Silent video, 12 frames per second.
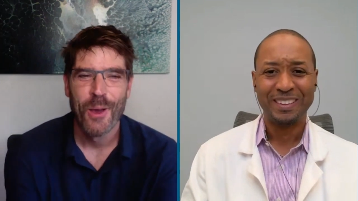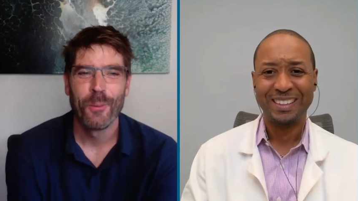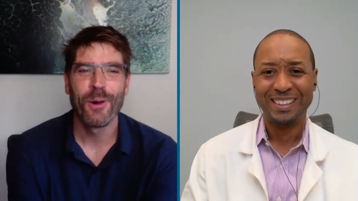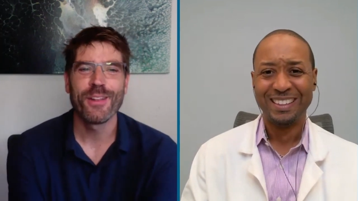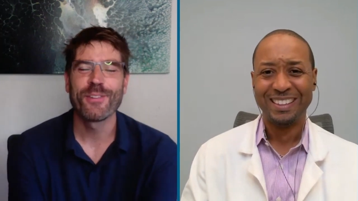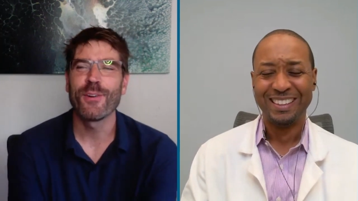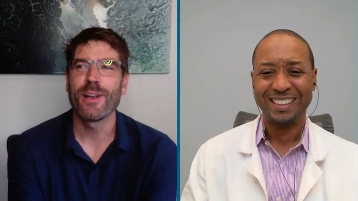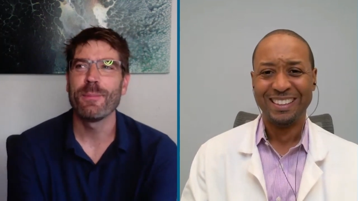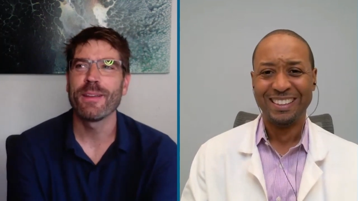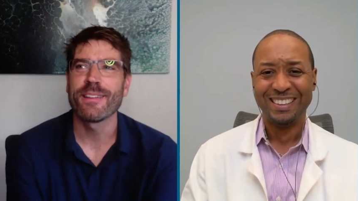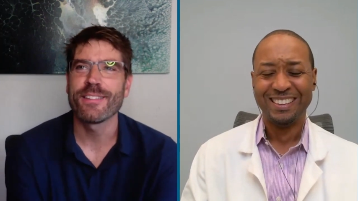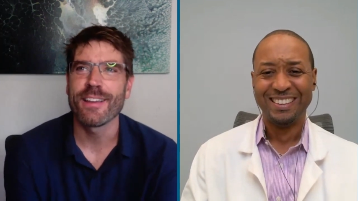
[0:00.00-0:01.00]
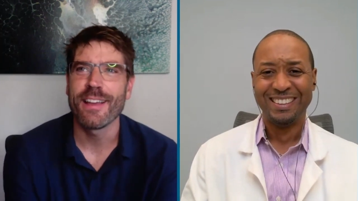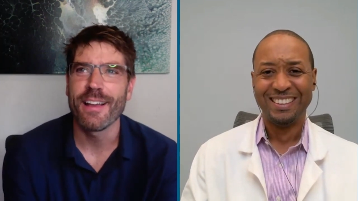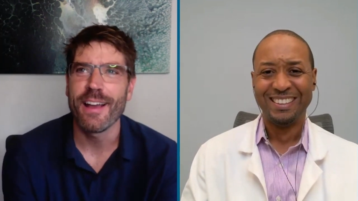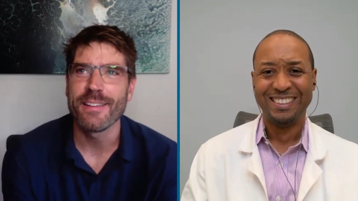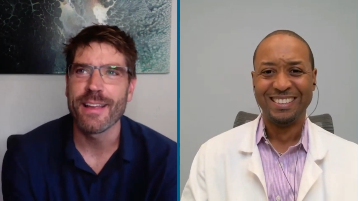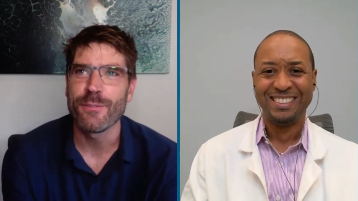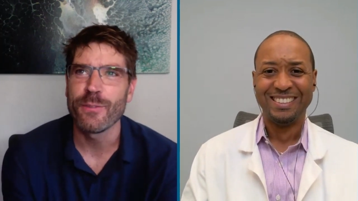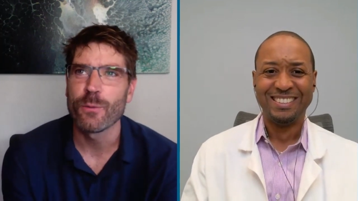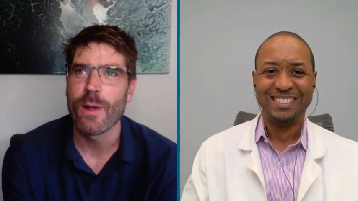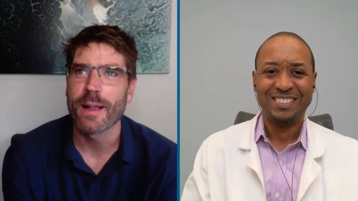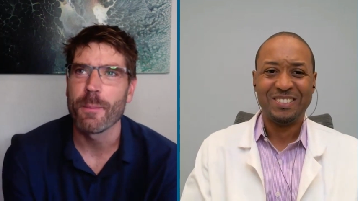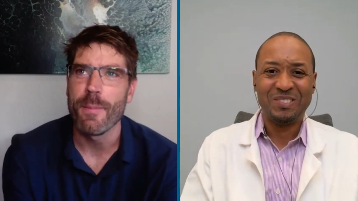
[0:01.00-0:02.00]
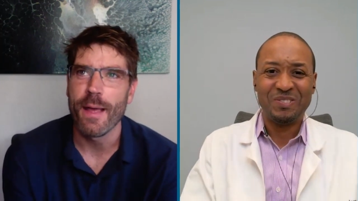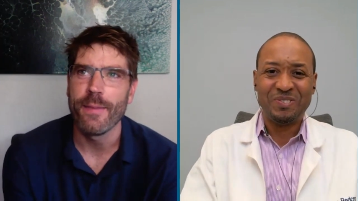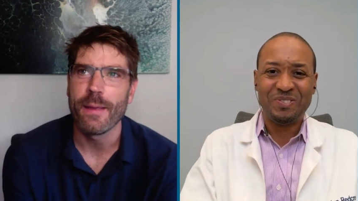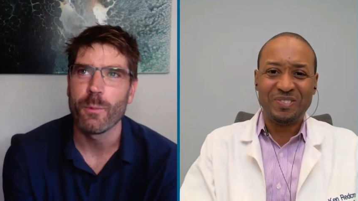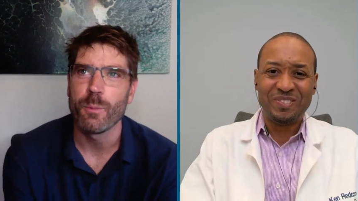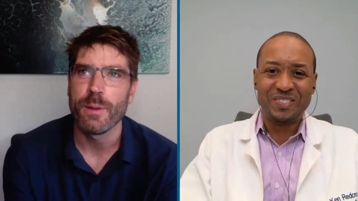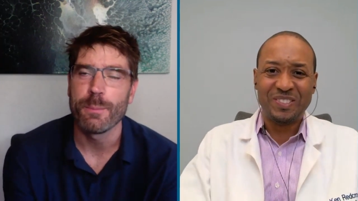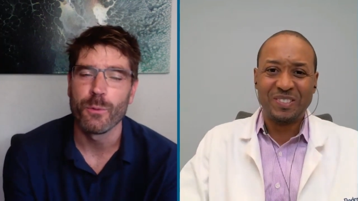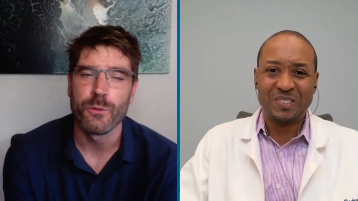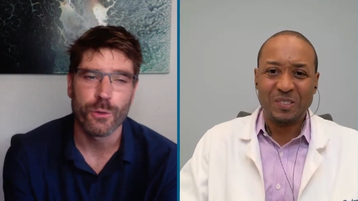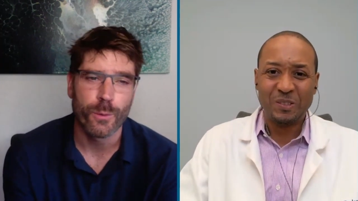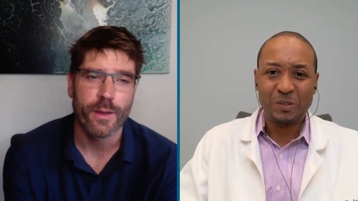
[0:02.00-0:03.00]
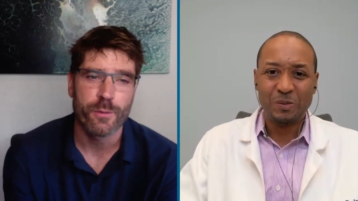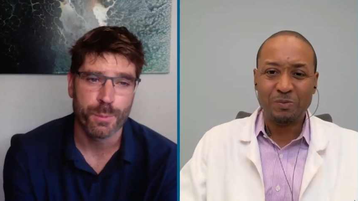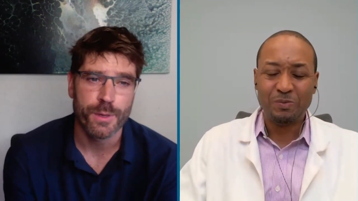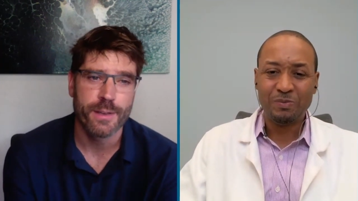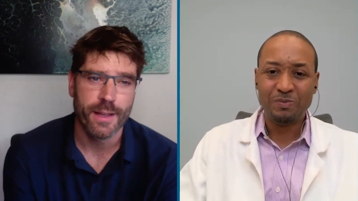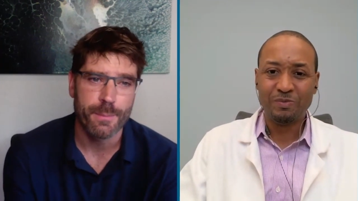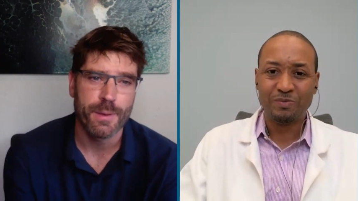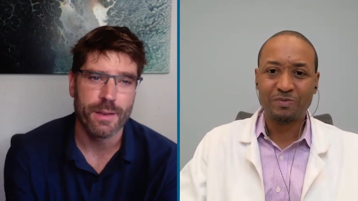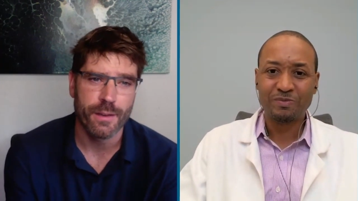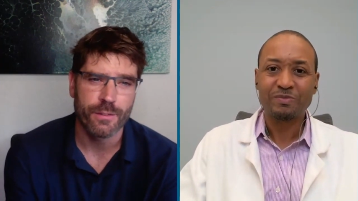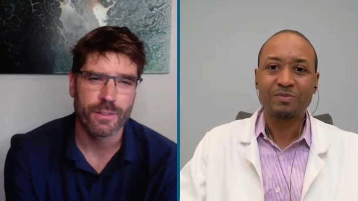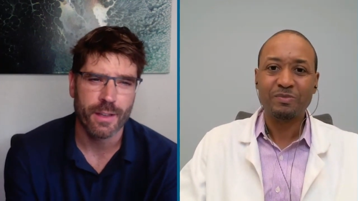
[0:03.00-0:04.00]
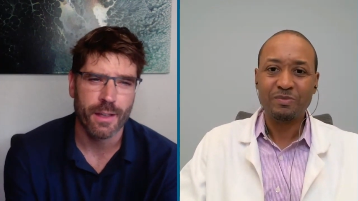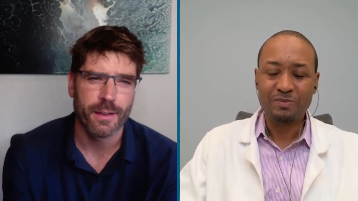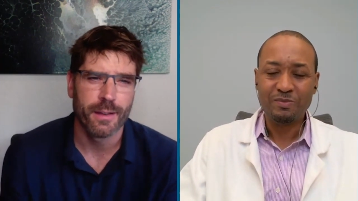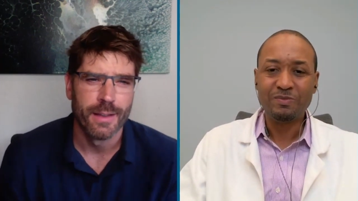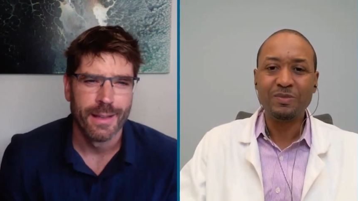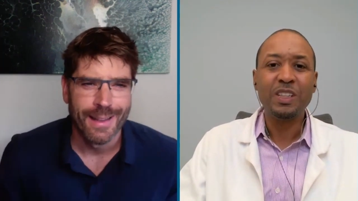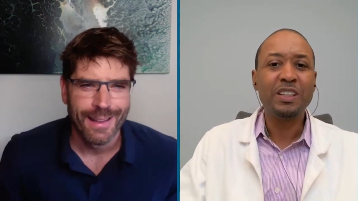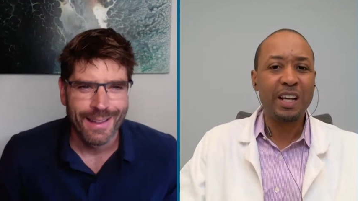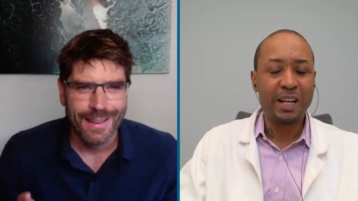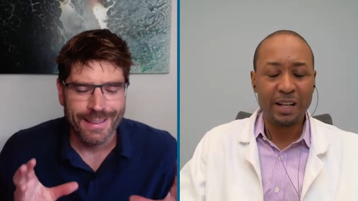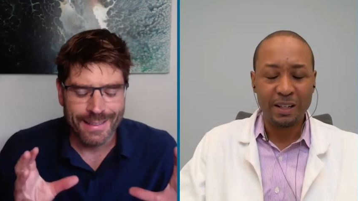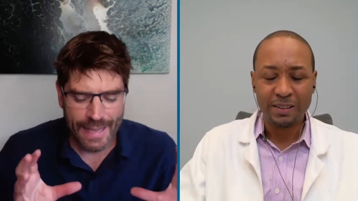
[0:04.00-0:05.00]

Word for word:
Speaker 1: well, it's funny because I, I, definitely recommend them when people do have prediabetes to kind of yeah.